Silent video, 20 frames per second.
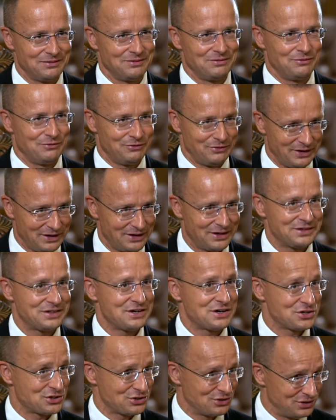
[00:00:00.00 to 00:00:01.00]
where
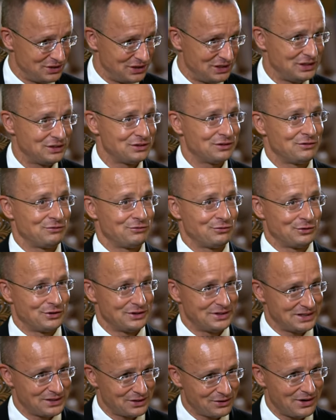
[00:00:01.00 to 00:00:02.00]
there is a need for
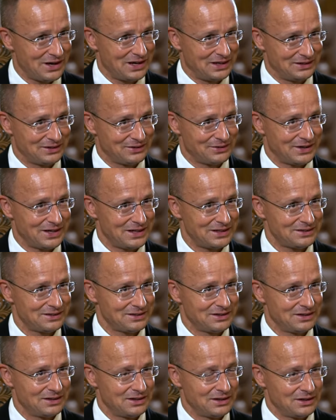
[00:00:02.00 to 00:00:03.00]
that grain, right?
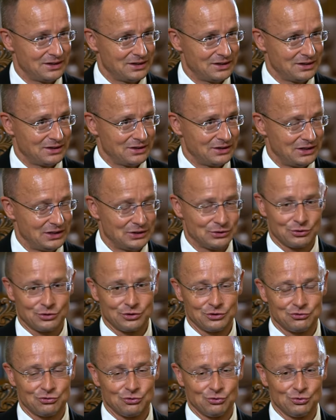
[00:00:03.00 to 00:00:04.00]
In
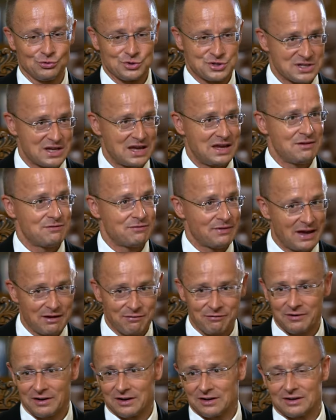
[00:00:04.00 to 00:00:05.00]
order to save
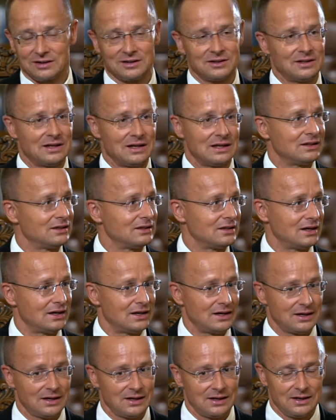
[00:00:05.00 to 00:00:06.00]
African and,
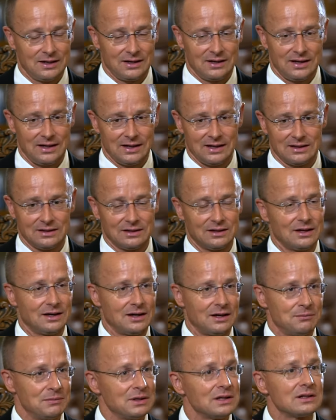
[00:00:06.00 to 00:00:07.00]
uh, and
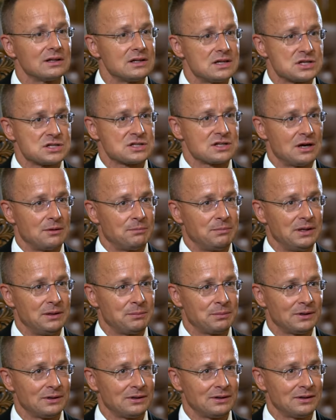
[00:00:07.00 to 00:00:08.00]
uh, Middle East uh,
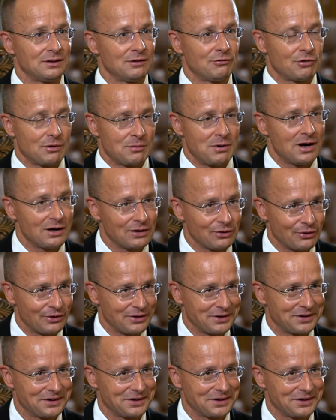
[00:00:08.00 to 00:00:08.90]
people from hunger.